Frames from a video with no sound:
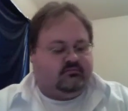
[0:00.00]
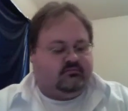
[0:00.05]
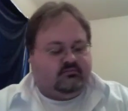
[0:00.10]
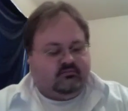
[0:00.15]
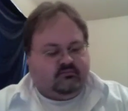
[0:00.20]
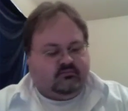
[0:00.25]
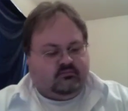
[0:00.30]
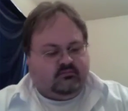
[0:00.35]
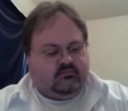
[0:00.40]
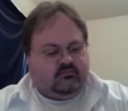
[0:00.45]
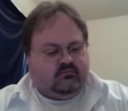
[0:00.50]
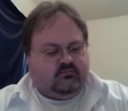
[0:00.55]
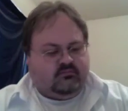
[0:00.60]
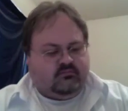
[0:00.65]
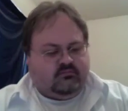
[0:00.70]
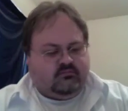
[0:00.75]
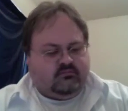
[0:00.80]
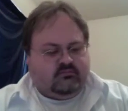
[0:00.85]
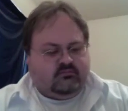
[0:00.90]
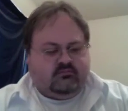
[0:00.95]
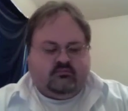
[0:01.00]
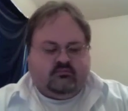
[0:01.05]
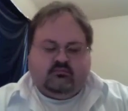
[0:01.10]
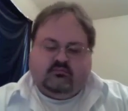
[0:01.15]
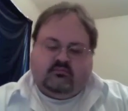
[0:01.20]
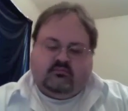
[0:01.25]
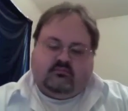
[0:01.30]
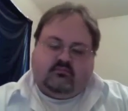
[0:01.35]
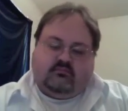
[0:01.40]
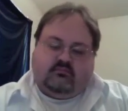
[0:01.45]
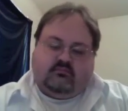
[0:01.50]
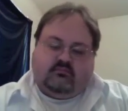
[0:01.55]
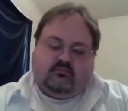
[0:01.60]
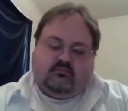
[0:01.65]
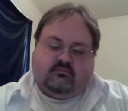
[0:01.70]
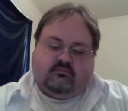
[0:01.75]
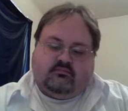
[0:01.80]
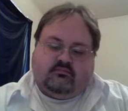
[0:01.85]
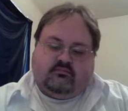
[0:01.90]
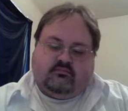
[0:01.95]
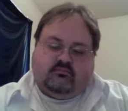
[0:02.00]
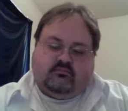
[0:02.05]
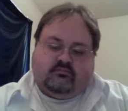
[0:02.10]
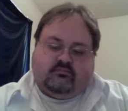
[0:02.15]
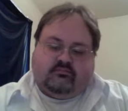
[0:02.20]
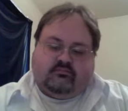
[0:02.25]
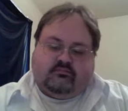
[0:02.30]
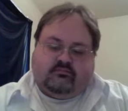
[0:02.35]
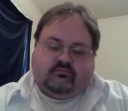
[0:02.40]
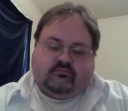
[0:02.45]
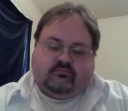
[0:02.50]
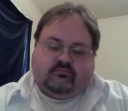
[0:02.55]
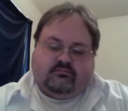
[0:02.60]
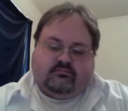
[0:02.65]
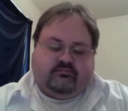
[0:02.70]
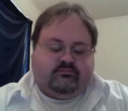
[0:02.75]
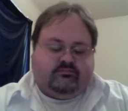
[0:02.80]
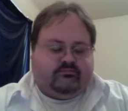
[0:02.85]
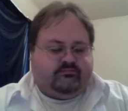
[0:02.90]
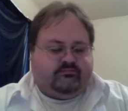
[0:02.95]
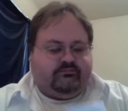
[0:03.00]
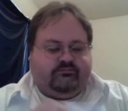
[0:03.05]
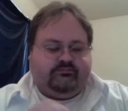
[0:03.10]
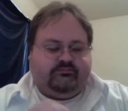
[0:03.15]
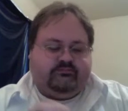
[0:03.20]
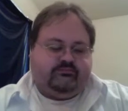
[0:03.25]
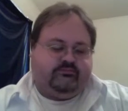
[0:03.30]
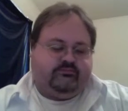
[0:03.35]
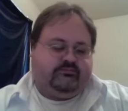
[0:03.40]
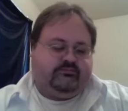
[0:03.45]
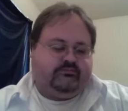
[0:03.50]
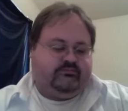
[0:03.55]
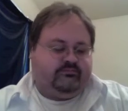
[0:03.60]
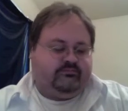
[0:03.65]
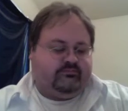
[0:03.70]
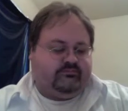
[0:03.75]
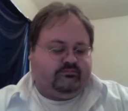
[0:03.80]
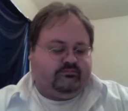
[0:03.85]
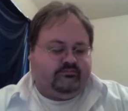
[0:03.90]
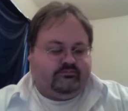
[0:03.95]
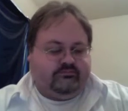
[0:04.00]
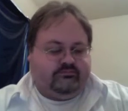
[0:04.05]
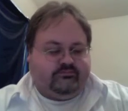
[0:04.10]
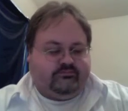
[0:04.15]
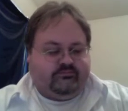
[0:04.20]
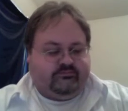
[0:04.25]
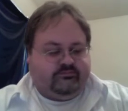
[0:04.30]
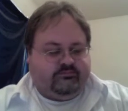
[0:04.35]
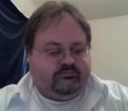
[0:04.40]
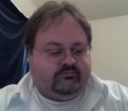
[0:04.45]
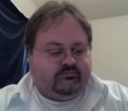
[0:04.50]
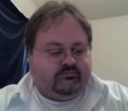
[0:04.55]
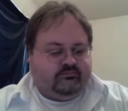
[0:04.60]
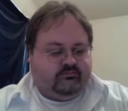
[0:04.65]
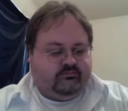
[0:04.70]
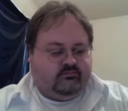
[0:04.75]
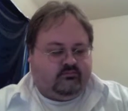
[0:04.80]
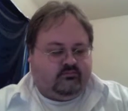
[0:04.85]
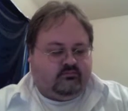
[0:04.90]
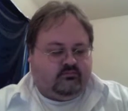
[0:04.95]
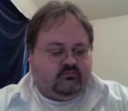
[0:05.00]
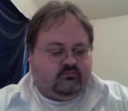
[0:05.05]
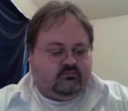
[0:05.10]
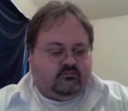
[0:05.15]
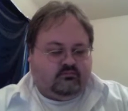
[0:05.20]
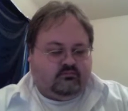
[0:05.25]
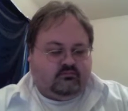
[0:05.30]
(no one is talking)